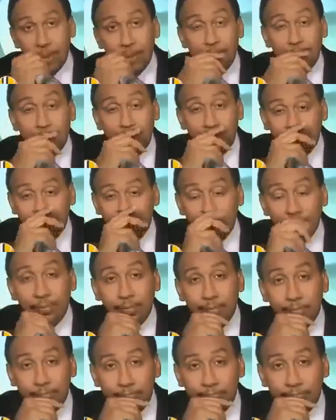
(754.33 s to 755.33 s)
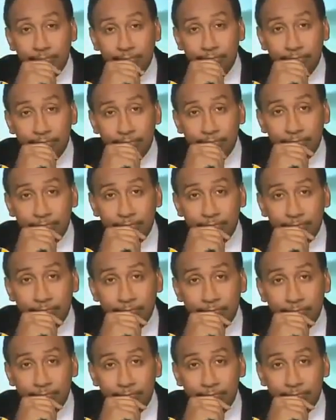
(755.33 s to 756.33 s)

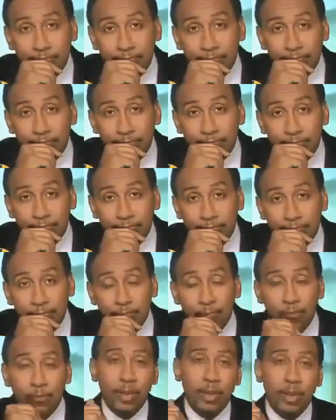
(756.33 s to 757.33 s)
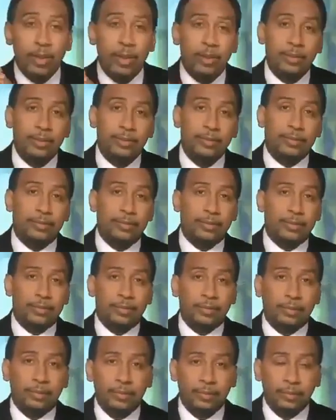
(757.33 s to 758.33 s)

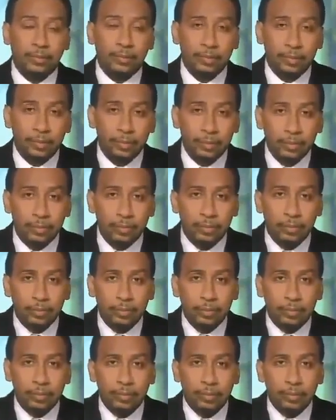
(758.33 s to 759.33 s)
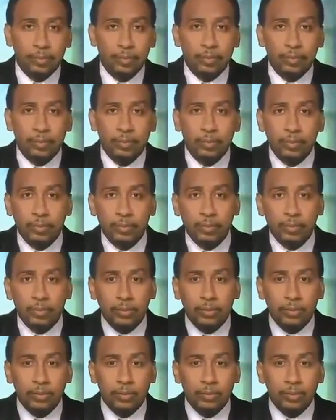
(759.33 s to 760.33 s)

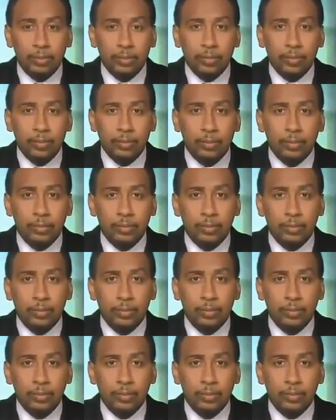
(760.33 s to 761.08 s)
The person shown says nothing.